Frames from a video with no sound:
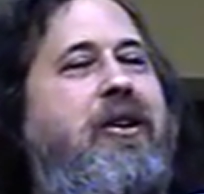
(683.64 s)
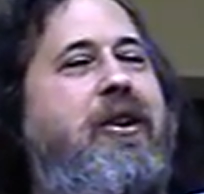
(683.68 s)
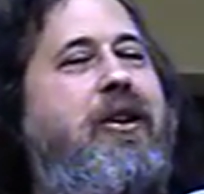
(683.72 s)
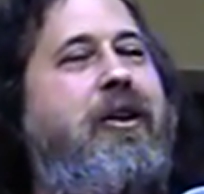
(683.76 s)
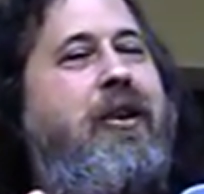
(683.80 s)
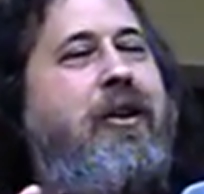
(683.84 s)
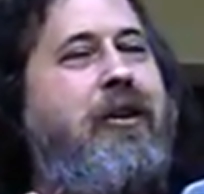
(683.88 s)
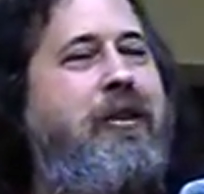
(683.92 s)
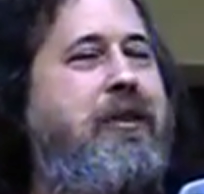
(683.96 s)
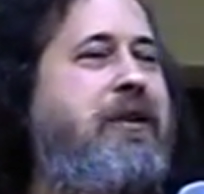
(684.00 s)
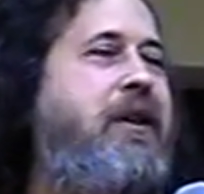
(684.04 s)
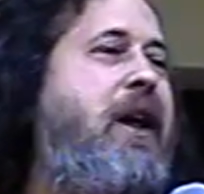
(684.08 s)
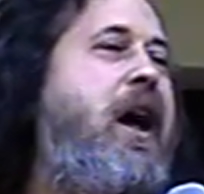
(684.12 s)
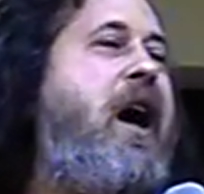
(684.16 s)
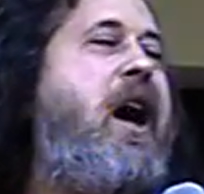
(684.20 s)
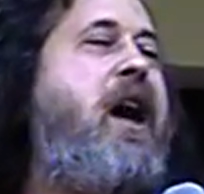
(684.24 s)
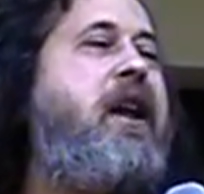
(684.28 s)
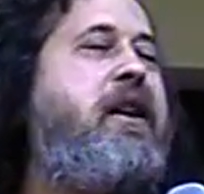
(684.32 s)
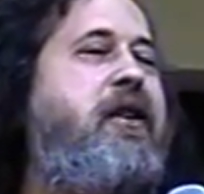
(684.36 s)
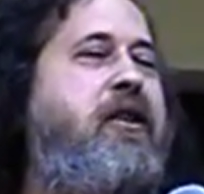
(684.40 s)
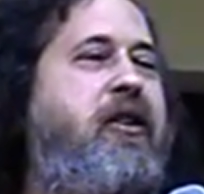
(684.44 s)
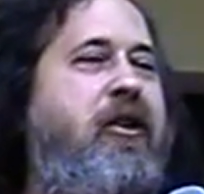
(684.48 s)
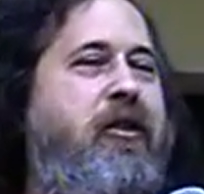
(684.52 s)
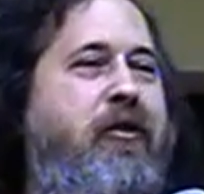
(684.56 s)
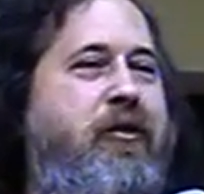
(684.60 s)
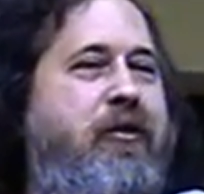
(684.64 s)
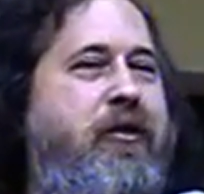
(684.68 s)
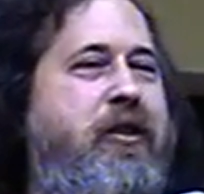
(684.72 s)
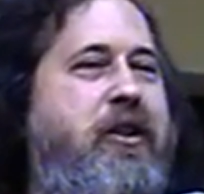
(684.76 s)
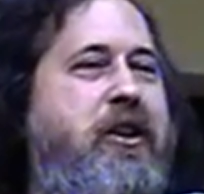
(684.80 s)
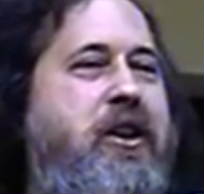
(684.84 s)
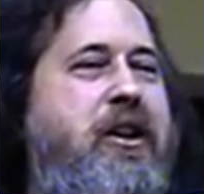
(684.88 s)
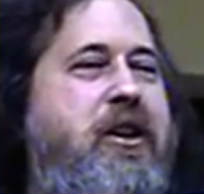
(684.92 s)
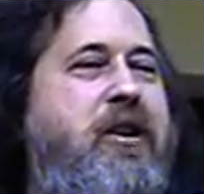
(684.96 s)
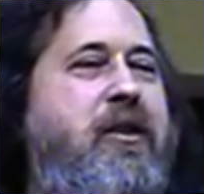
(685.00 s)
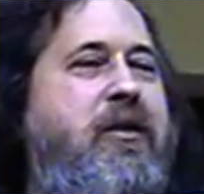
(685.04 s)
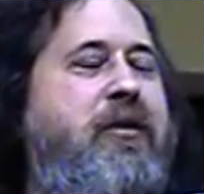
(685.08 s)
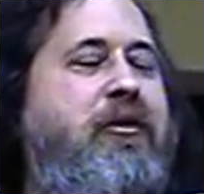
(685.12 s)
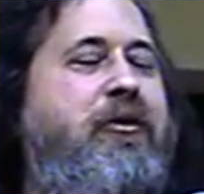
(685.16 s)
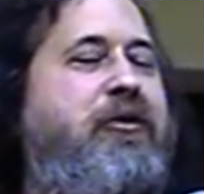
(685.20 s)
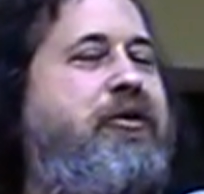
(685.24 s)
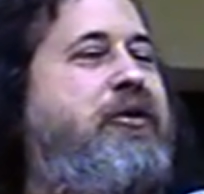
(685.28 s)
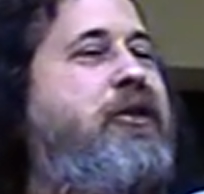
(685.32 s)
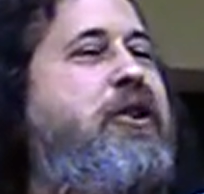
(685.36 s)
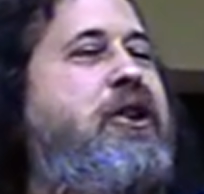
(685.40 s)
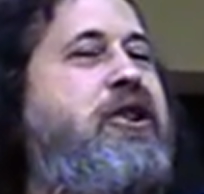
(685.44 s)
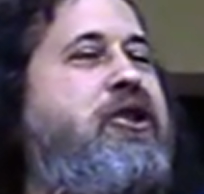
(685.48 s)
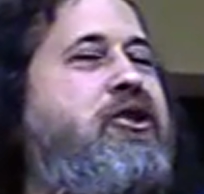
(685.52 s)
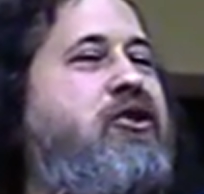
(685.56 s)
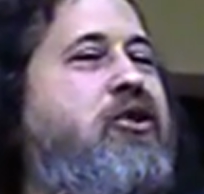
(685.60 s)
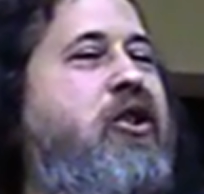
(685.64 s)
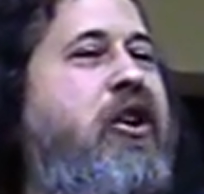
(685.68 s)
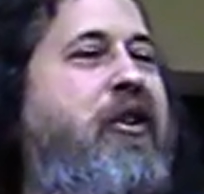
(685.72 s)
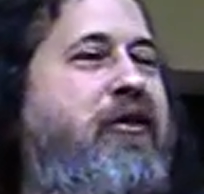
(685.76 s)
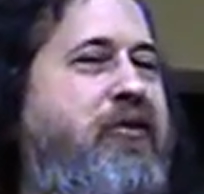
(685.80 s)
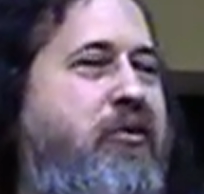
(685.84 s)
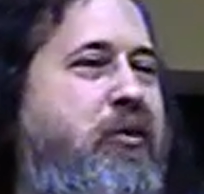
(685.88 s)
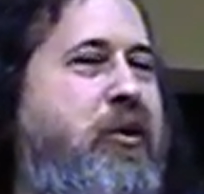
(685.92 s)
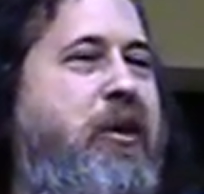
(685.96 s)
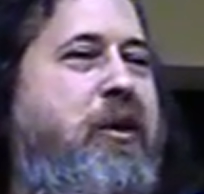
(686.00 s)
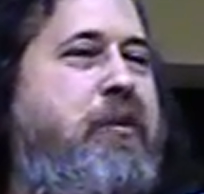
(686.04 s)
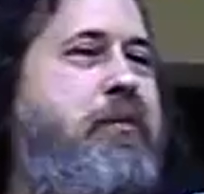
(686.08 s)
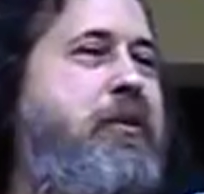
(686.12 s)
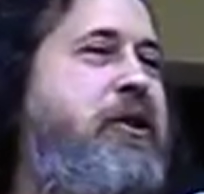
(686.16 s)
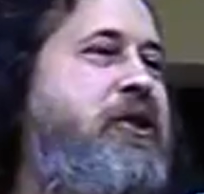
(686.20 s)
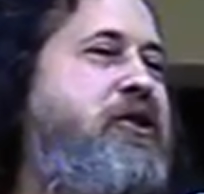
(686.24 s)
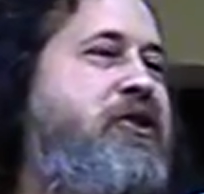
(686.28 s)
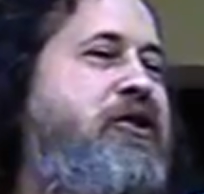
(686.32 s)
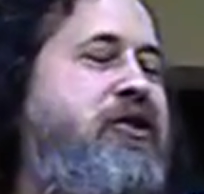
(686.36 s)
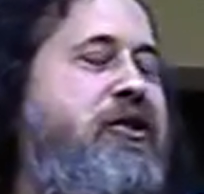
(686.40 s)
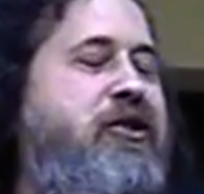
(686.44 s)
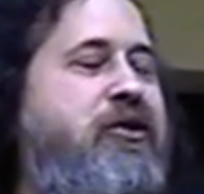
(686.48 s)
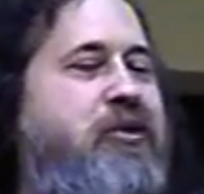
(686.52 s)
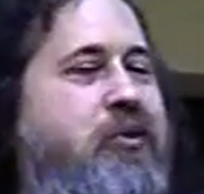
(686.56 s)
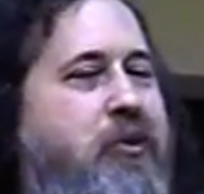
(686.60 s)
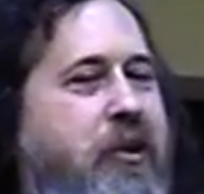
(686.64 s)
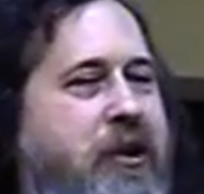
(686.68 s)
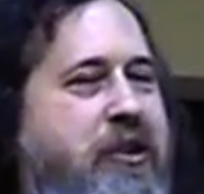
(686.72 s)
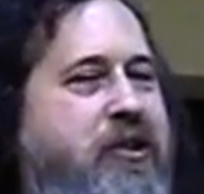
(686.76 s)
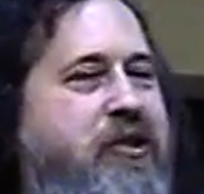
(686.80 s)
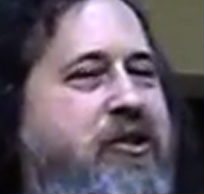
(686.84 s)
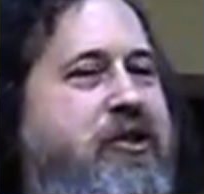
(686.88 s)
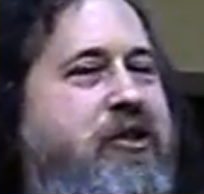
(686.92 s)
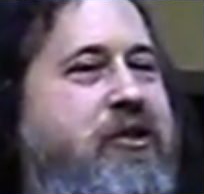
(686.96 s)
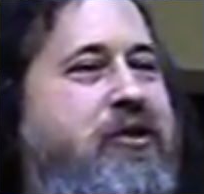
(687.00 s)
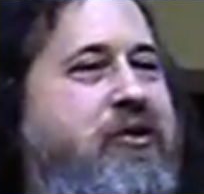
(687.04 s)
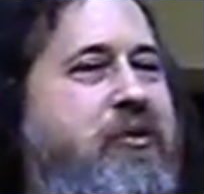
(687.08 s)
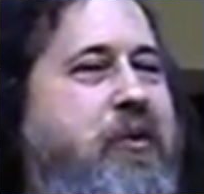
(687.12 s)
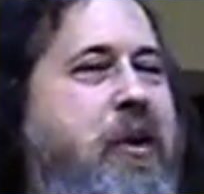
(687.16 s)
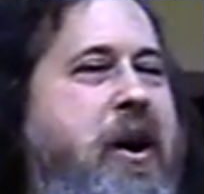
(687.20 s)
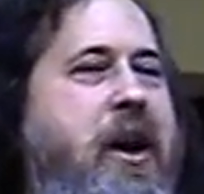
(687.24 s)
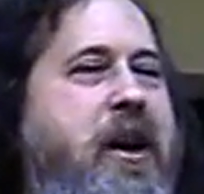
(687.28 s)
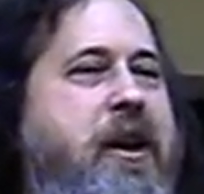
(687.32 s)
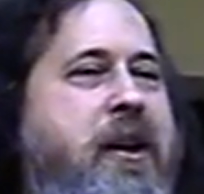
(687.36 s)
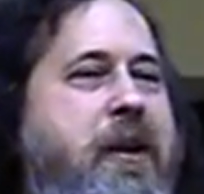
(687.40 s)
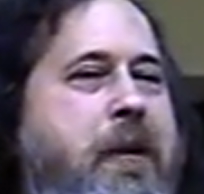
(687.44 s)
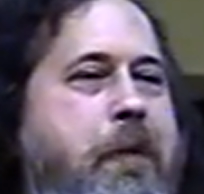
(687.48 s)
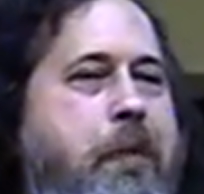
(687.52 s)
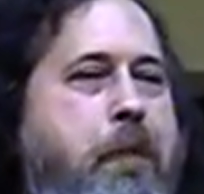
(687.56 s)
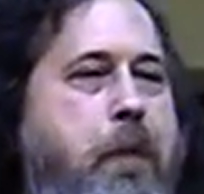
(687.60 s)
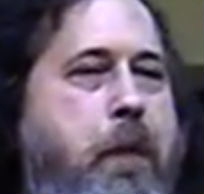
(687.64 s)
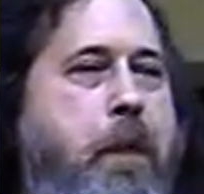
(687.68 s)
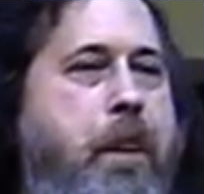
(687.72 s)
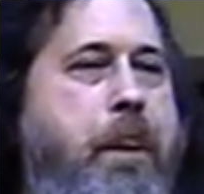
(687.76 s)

A lot of the free software business works this way.